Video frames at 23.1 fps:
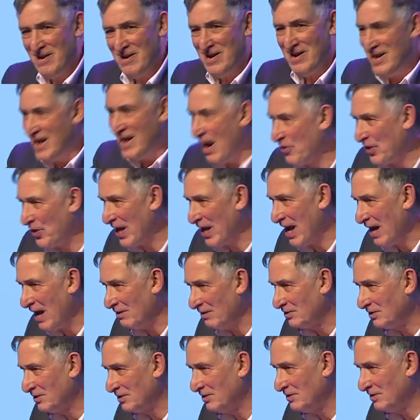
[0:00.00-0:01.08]
Nothing
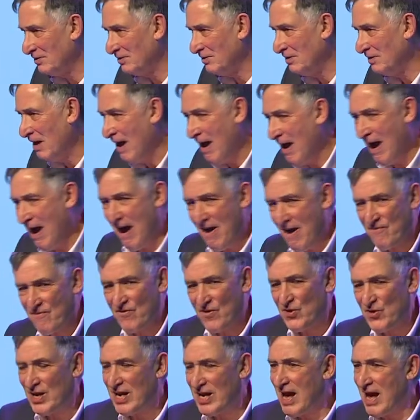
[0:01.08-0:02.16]
else.
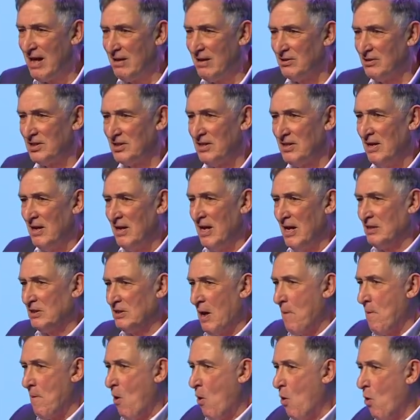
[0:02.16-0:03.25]
Everything else
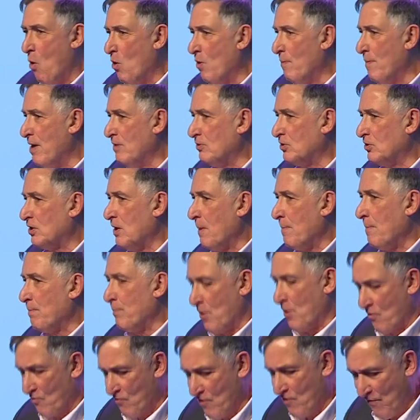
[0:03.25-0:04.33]
is almost
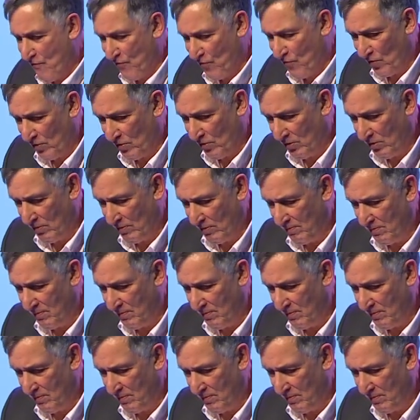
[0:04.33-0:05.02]
peripheral.